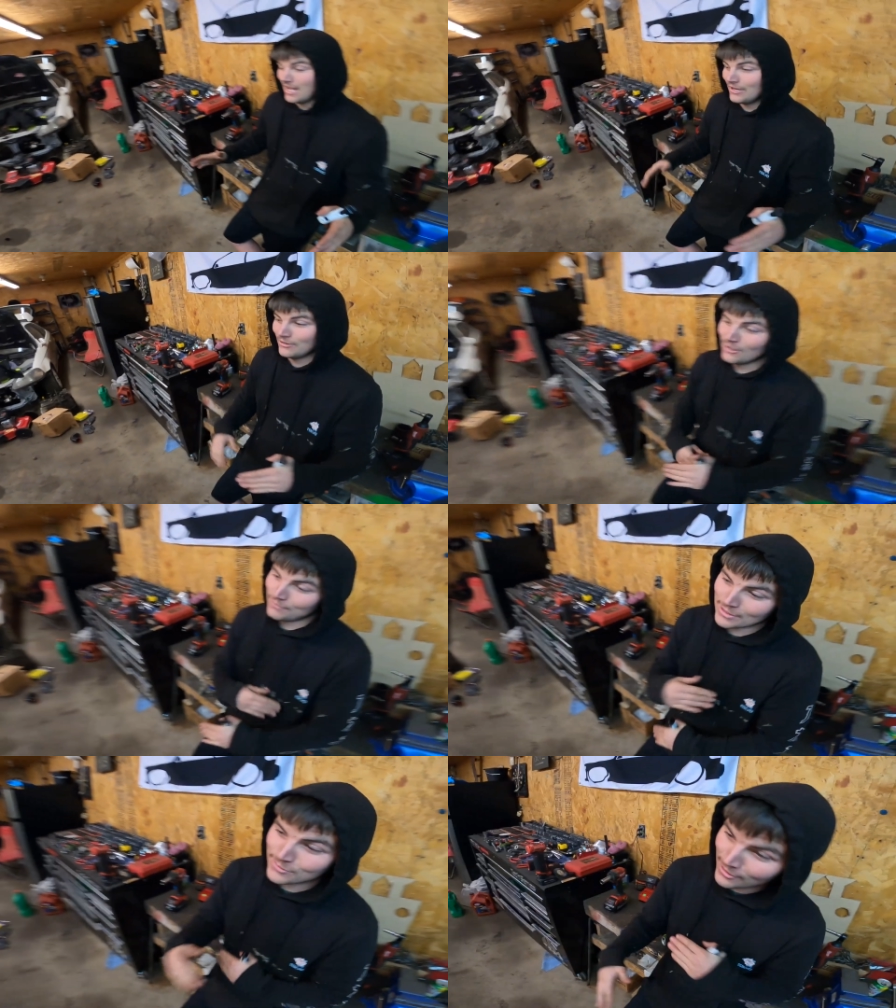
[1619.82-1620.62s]
I don't know
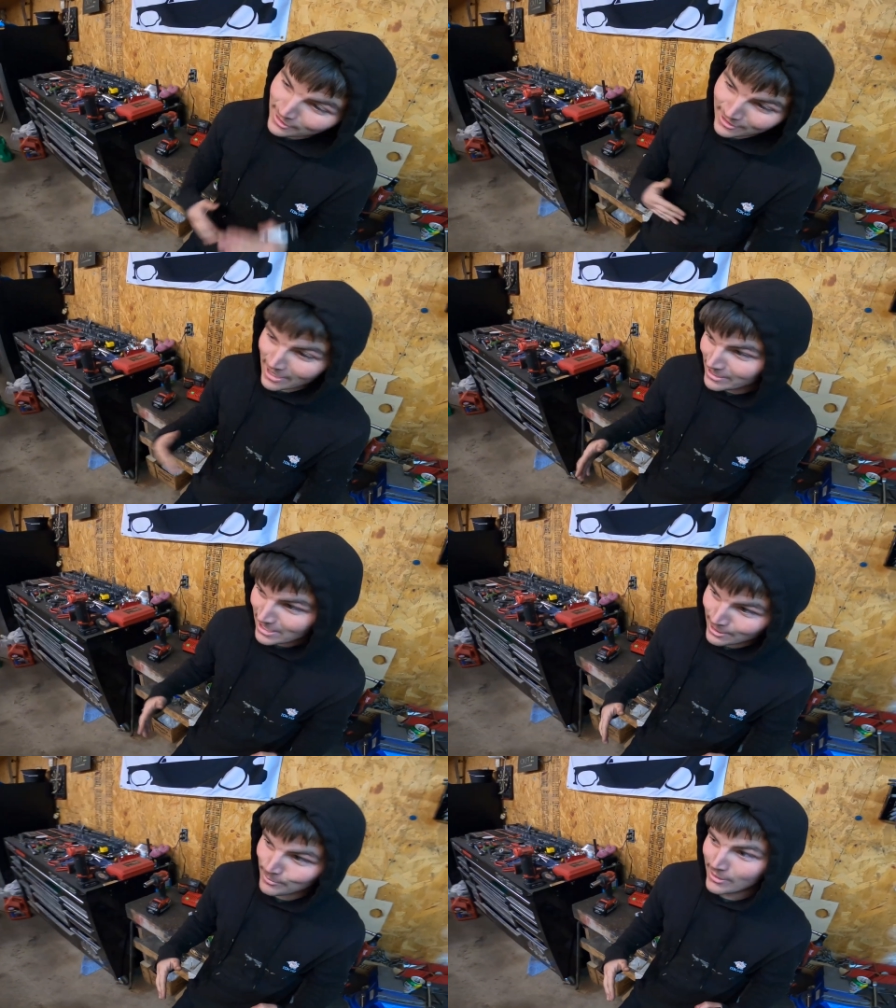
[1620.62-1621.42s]
if that's really a good
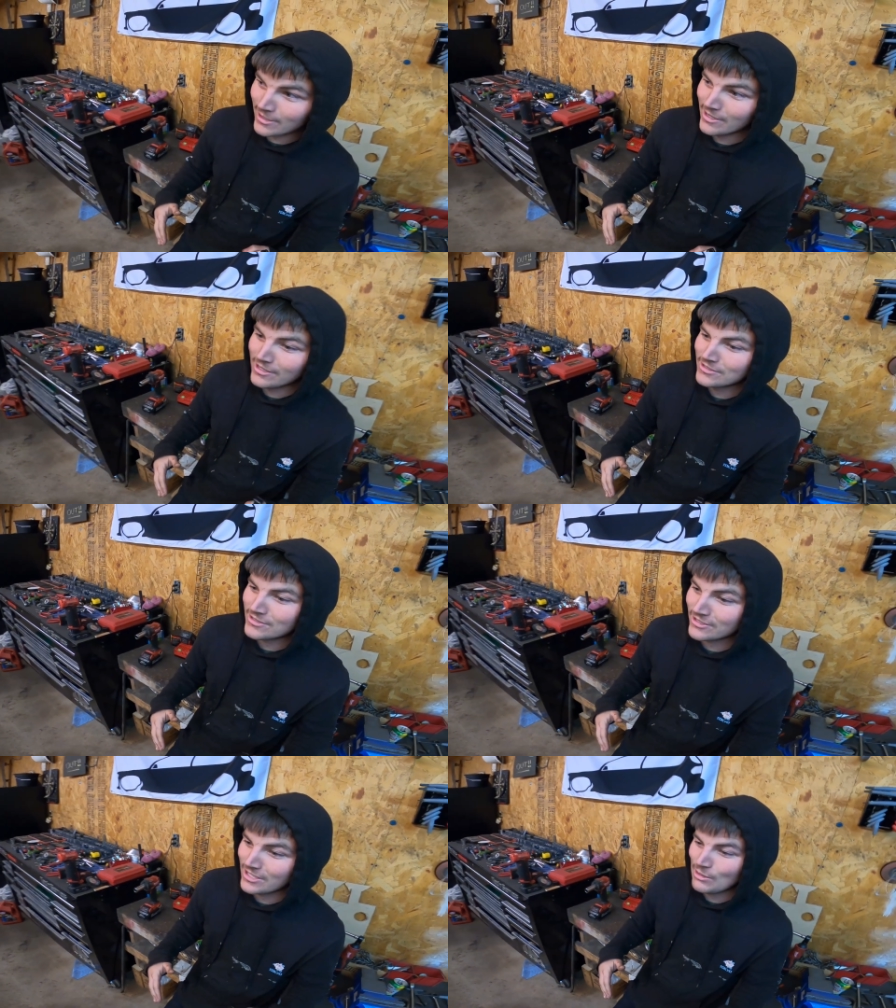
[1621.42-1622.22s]
idea,
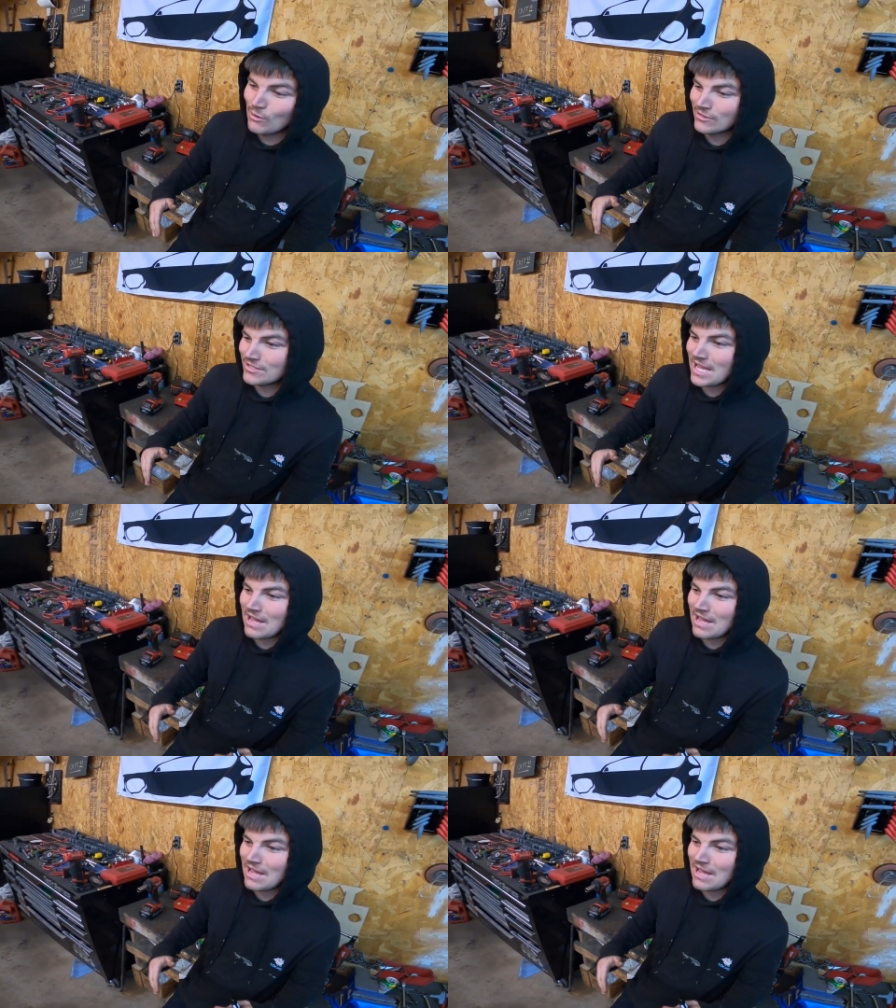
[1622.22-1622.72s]
because he wants to